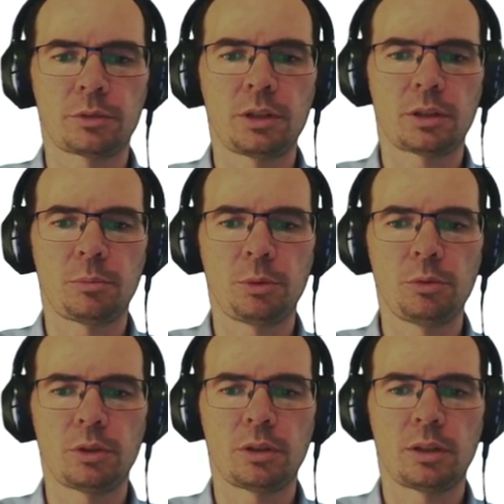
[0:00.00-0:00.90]

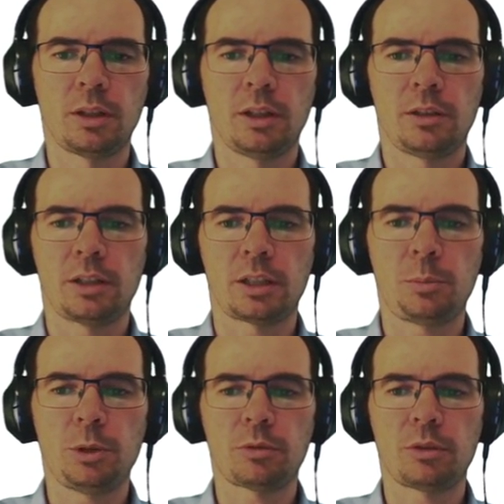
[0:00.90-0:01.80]
computed next
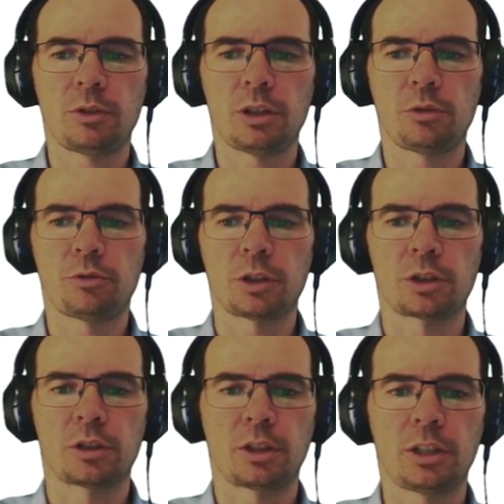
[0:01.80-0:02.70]
period value
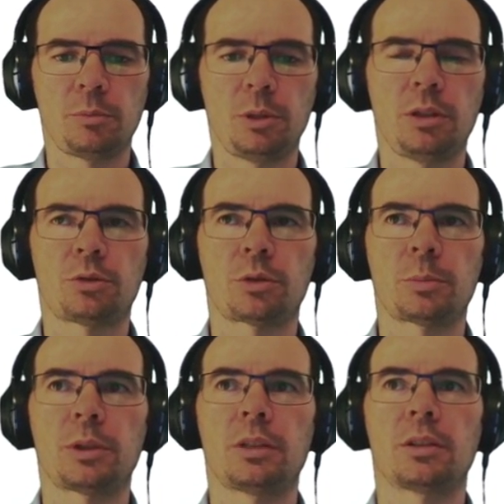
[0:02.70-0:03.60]
function can be
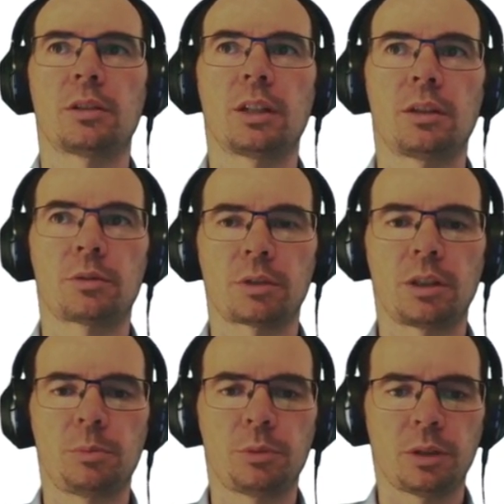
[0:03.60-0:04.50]
interpolated at the
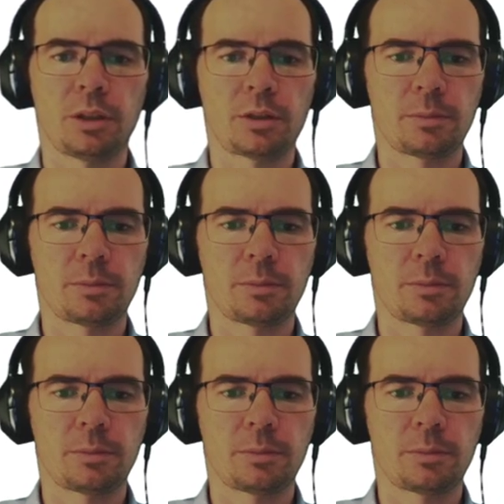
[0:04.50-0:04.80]
right points.